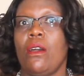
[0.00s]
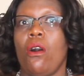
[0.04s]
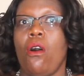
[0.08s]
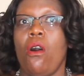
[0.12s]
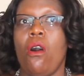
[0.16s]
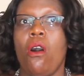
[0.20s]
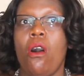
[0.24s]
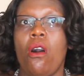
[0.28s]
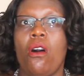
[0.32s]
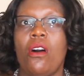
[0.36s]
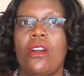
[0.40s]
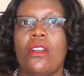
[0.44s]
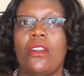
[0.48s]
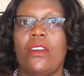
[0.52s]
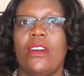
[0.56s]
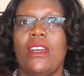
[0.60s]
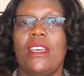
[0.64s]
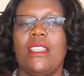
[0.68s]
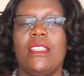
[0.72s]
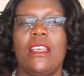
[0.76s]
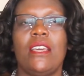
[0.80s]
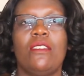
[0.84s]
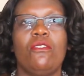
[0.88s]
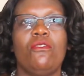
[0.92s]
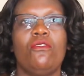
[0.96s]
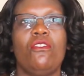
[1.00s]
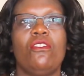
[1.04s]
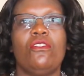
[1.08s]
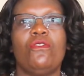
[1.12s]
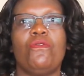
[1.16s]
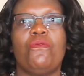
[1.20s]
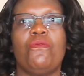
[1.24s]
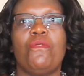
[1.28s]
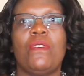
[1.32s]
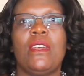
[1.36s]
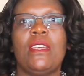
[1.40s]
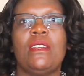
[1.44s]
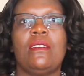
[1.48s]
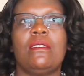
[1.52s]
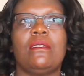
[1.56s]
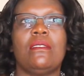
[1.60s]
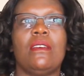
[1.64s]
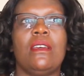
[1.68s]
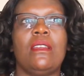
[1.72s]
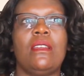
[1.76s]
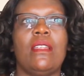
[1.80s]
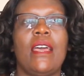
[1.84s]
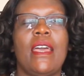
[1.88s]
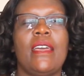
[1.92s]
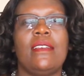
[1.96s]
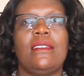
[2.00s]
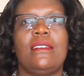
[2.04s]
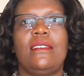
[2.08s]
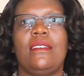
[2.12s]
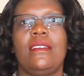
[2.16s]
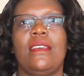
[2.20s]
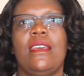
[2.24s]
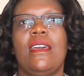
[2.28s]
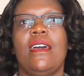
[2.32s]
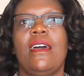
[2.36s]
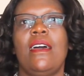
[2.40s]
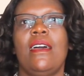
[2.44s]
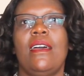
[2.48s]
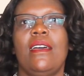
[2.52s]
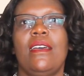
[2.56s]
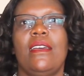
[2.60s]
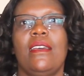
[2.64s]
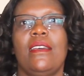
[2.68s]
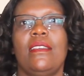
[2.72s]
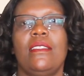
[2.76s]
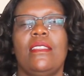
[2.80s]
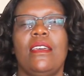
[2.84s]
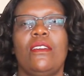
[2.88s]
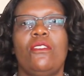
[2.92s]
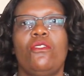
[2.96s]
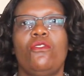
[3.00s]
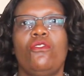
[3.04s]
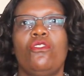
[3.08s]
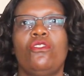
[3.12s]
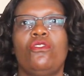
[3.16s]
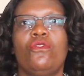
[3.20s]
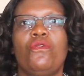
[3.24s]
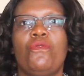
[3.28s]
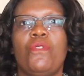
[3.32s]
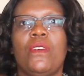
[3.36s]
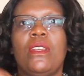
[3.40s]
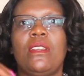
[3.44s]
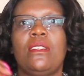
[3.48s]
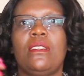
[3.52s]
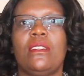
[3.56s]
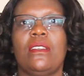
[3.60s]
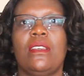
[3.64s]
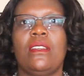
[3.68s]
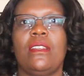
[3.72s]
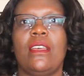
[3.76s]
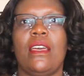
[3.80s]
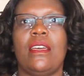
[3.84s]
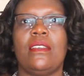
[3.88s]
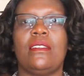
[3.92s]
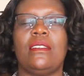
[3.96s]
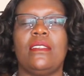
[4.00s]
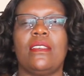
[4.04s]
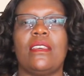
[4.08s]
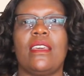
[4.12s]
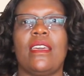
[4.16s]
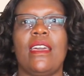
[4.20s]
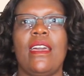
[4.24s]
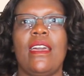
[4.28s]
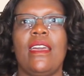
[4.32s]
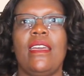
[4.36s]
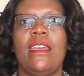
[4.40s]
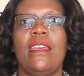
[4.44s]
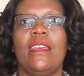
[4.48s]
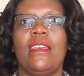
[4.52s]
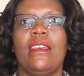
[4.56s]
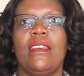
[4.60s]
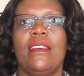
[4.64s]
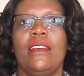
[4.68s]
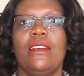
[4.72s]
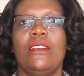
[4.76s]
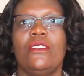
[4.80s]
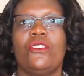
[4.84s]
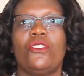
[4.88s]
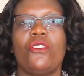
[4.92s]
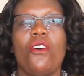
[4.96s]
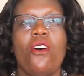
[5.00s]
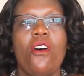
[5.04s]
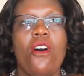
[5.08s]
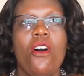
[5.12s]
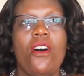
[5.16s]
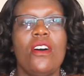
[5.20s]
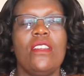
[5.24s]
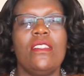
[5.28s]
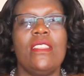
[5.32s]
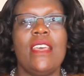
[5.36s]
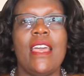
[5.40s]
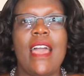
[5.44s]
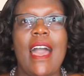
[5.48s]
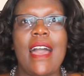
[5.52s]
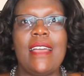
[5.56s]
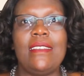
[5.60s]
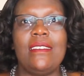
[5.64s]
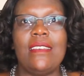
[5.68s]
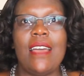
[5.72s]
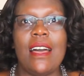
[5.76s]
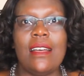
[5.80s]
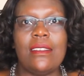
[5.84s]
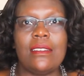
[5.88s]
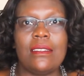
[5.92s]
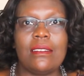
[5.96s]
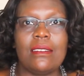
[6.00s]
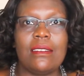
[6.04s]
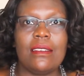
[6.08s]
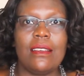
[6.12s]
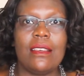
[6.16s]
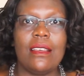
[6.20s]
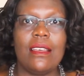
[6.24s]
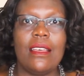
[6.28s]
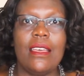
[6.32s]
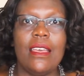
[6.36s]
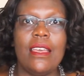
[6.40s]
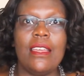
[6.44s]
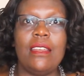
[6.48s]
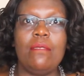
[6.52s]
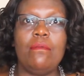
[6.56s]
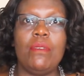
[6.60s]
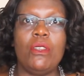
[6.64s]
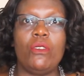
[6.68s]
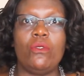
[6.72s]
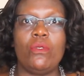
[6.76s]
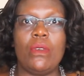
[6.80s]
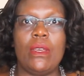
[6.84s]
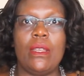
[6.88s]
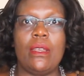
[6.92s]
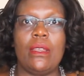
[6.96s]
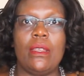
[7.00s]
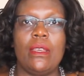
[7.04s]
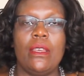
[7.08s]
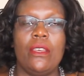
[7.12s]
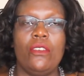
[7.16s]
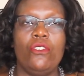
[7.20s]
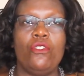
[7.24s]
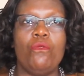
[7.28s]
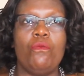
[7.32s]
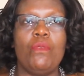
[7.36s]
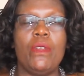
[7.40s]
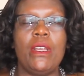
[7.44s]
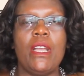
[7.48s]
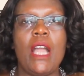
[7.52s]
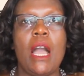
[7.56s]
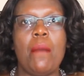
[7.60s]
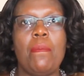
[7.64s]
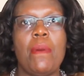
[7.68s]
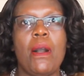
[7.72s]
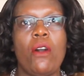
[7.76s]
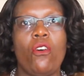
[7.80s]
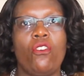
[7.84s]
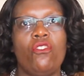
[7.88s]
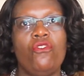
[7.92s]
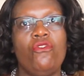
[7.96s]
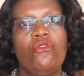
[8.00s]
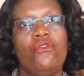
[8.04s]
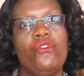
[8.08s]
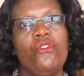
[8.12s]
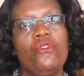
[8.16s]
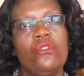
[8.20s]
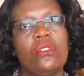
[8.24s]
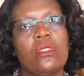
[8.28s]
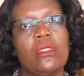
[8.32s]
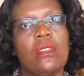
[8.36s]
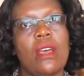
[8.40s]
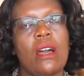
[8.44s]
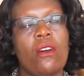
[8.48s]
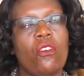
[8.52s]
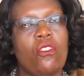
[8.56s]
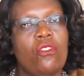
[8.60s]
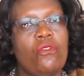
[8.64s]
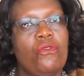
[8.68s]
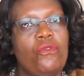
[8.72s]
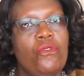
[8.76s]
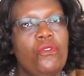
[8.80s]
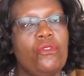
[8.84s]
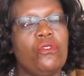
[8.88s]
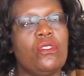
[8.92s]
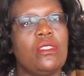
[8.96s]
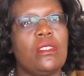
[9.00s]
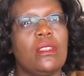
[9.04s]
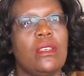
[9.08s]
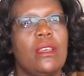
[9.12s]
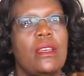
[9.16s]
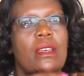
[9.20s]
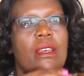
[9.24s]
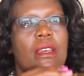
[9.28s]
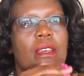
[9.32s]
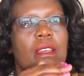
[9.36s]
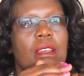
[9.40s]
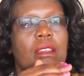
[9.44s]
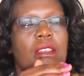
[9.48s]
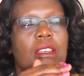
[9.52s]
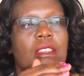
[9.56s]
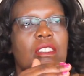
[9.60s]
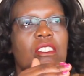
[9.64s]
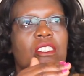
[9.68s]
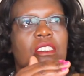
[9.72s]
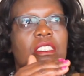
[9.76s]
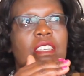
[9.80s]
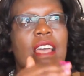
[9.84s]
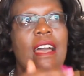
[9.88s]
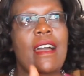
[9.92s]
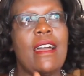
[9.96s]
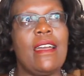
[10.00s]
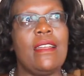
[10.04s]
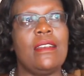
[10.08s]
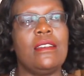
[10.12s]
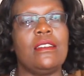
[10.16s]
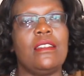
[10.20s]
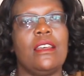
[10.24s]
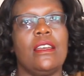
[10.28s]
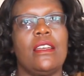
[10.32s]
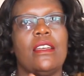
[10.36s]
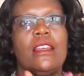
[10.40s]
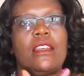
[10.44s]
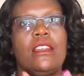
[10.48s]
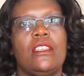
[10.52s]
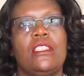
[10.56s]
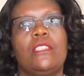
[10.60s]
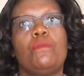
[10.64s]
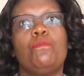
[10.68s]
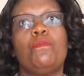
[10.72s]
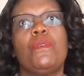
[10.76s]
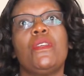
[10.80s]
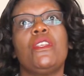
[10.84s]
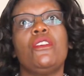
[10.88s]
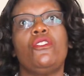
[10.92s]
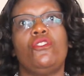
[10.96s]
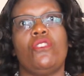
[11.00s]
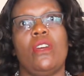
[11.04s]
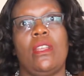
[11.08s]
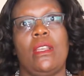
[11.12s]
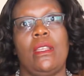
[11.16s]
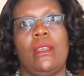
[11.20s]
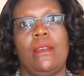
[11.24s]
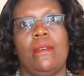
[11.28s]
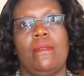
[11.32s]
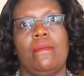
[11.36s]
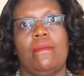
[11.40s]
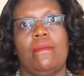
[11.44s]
Or they do not fit in SDA, they do not fit in SCK, so they are just in between. You bring up a confused child spiritually.